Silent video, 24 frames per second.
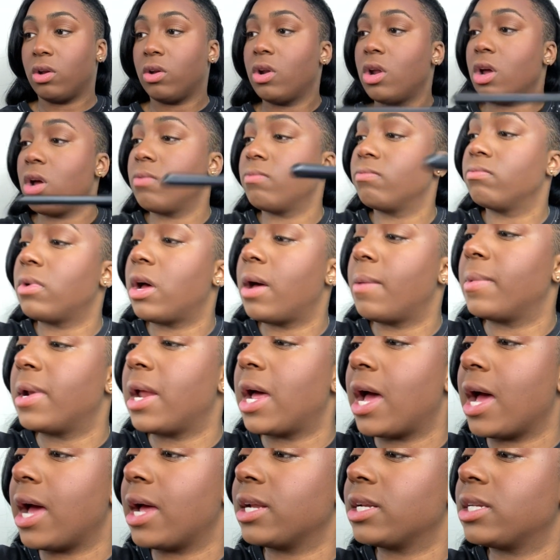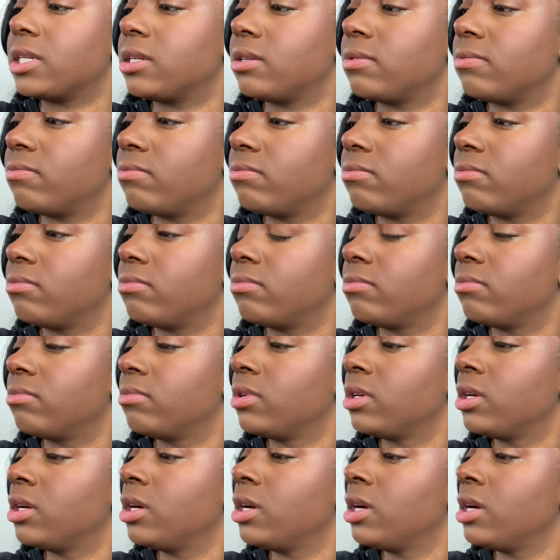No, I'm not.
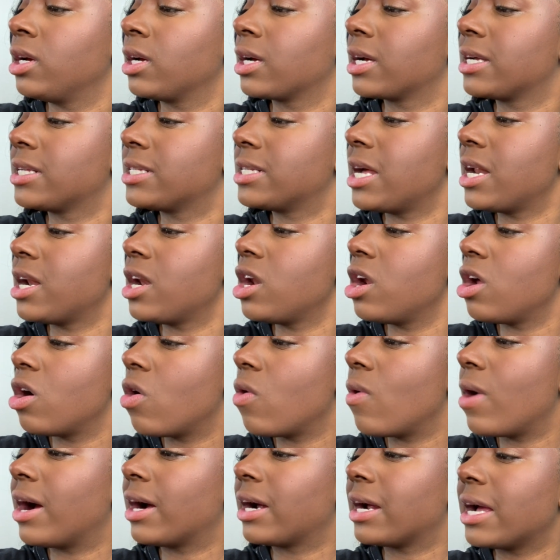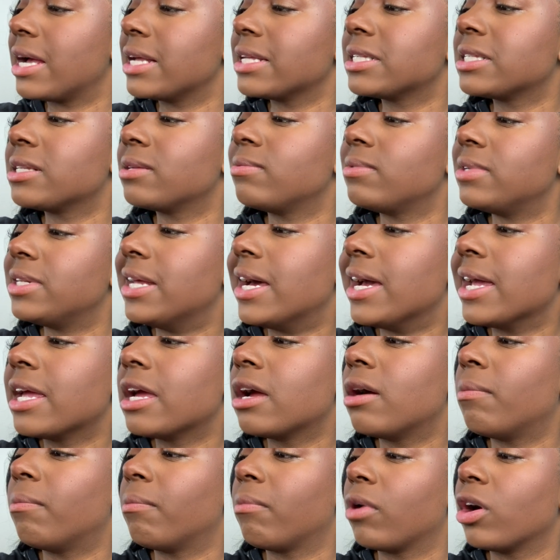Because I know I got some
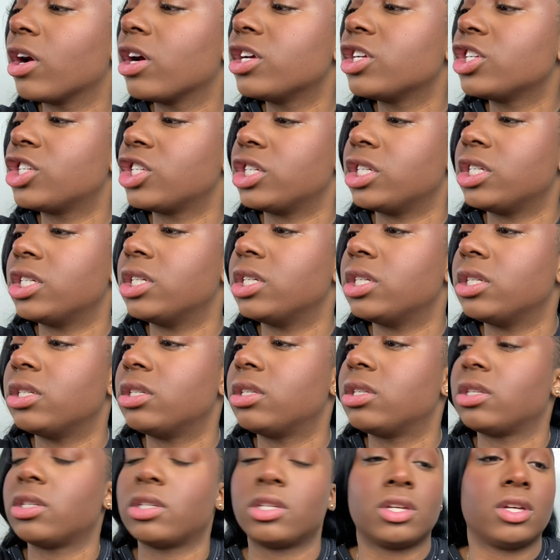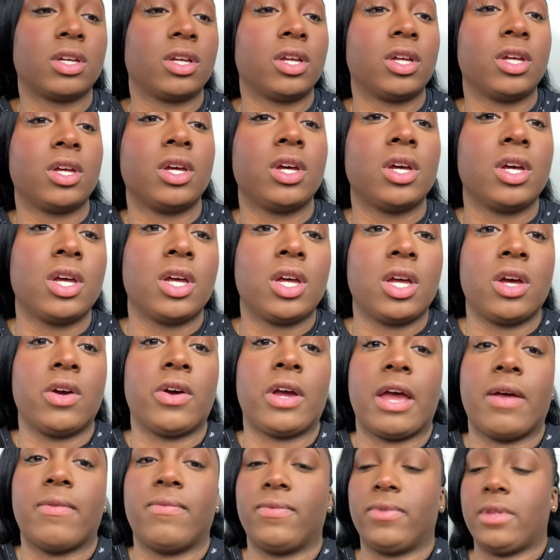damn brushes.
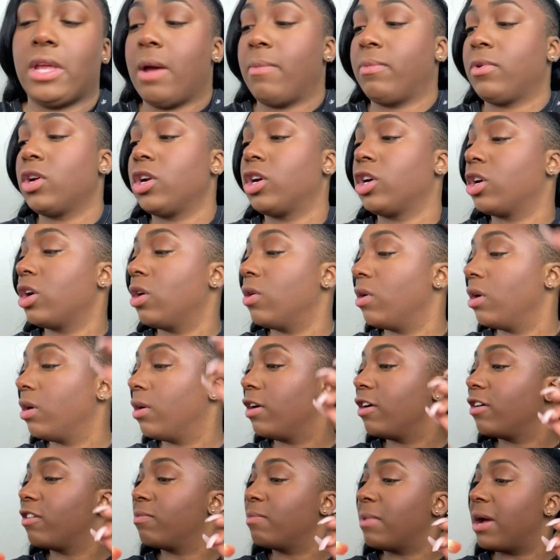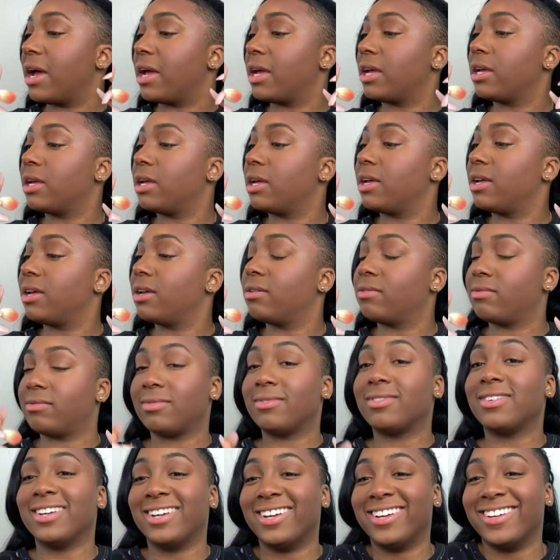Okay, I'm going to go in with my
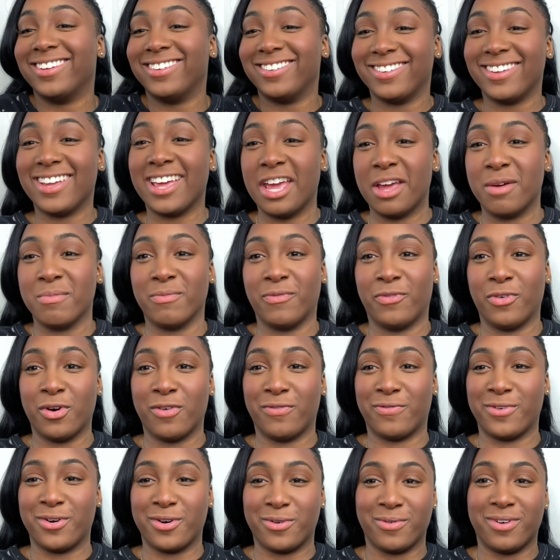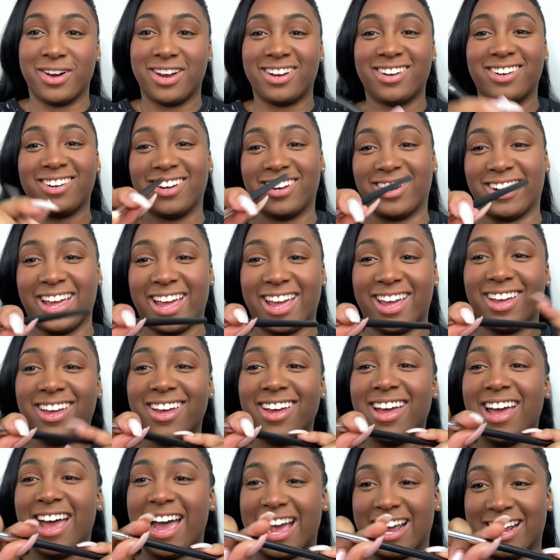M441, okay?
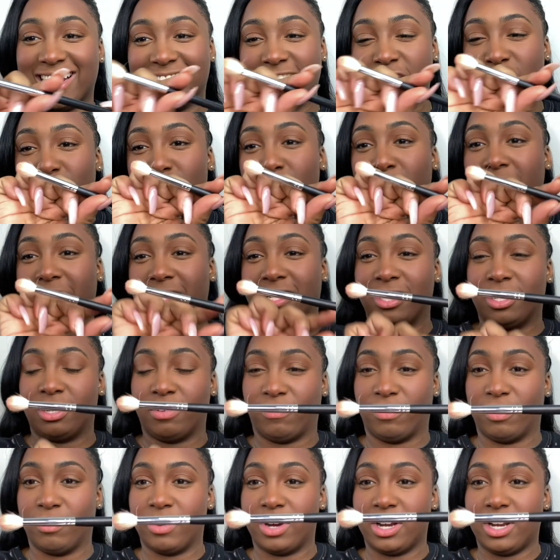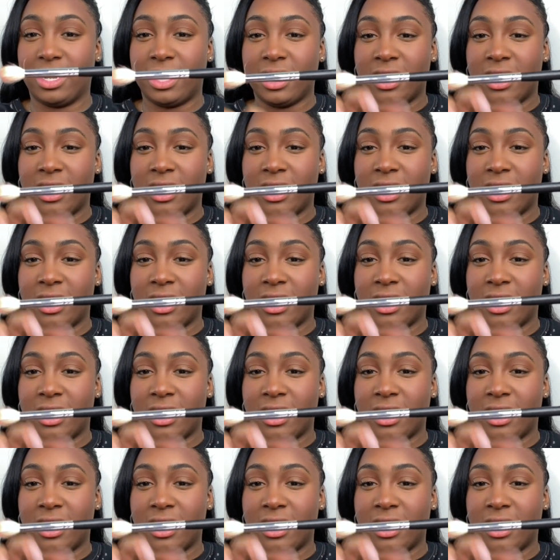I guess I just picked a different one.